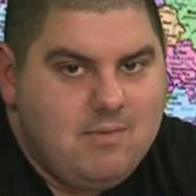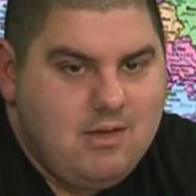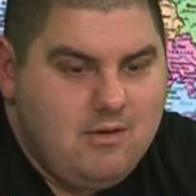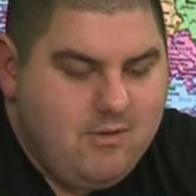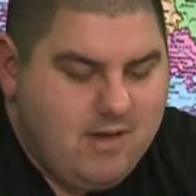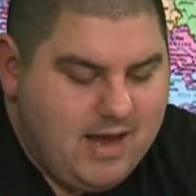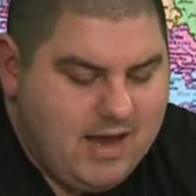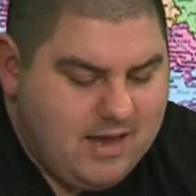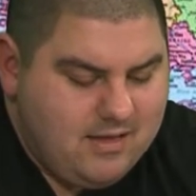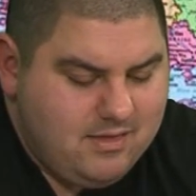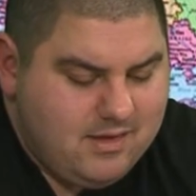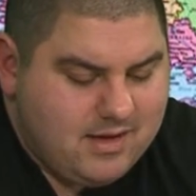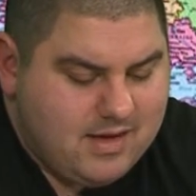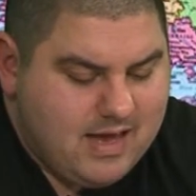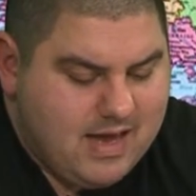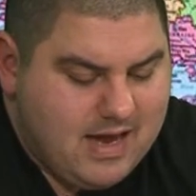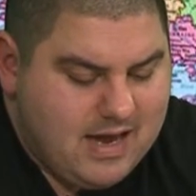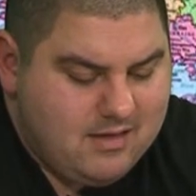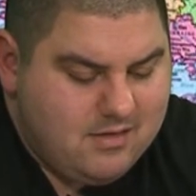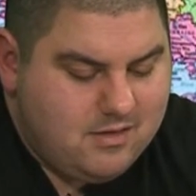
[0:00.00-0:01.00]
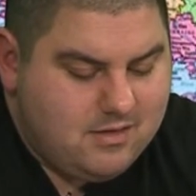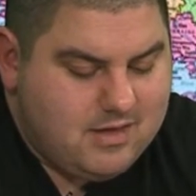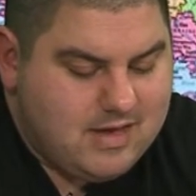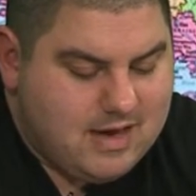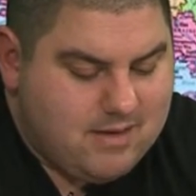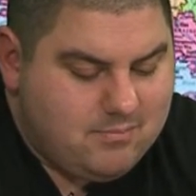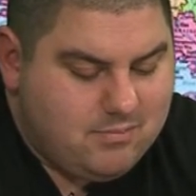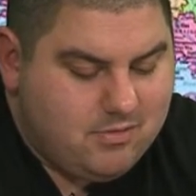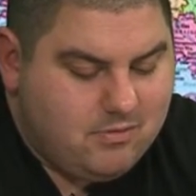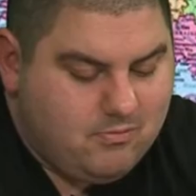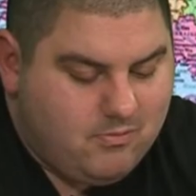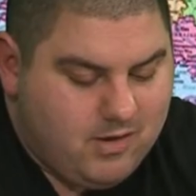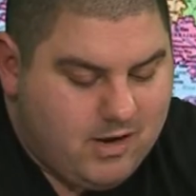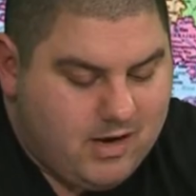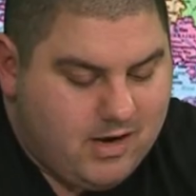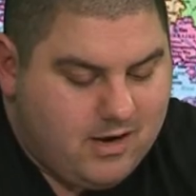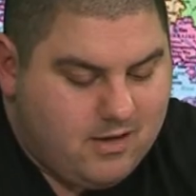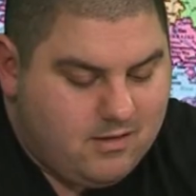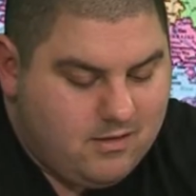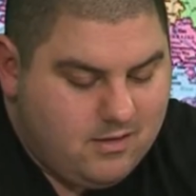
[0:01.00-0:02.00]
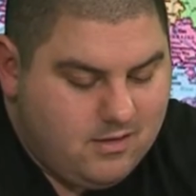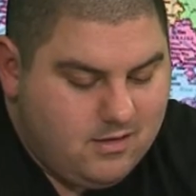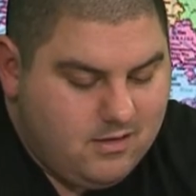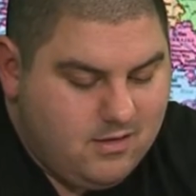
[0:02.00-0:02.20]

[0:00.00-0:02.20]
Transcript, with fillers: you had the concepts where,